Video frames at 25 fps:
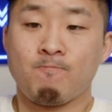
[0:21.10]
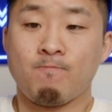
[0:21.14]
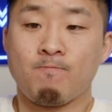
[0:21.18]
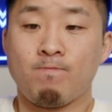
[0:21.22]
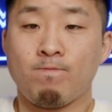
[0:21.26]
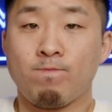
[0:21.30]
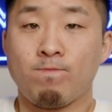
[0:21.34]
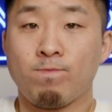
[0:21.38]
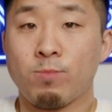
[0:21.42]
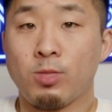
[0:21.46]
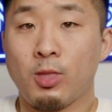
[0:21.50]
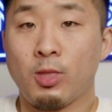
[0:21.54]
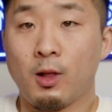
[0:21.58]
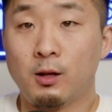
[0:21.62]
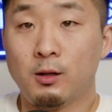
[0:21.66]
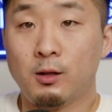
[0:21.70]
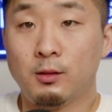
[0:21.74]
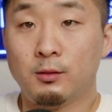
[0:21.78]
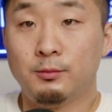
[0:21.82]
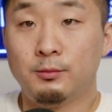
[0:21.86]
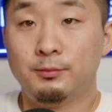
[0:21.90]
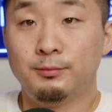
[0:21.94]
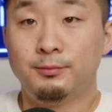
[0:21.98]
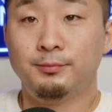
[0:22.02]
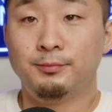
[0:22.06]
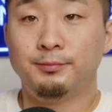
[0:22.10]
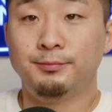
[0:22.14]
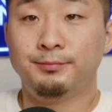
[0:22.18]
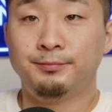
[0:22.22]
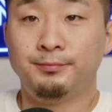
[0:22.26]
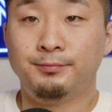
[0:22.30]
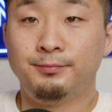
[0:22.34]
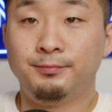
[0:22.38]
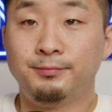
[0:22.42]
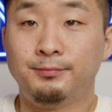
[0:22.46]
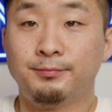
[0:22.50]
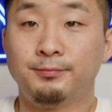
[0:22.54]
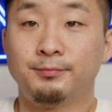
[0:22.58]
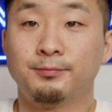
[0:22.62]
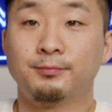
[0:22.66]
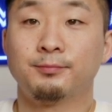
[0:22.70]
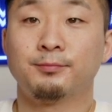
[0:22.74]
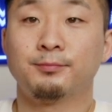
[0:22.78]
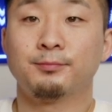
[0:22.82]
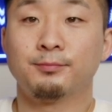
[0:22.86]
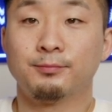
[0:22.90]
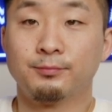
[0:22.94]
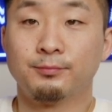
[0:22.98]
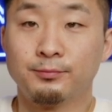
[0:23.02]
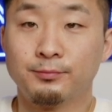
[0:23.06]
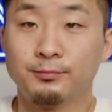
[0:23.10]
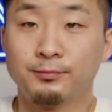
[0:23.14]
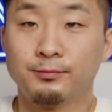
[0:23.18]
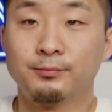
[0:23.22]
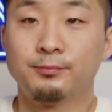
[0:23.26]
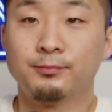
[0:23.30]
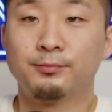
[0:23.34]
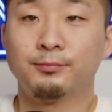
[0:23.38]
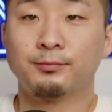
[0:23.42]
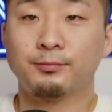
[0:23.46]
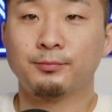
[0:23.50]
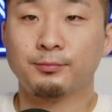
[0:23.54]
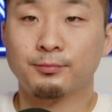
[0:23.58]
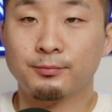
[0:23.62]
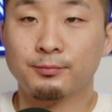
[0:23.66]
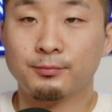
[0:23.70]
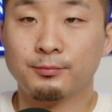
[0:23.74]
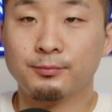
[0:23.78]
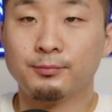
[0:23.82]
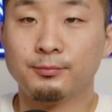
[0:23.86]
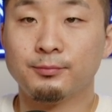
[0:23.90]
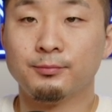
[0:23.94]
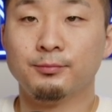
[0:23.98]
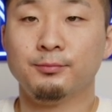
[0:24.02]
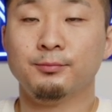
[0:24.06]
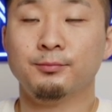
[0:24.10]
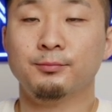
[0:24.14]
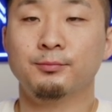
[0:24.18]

(not speaking)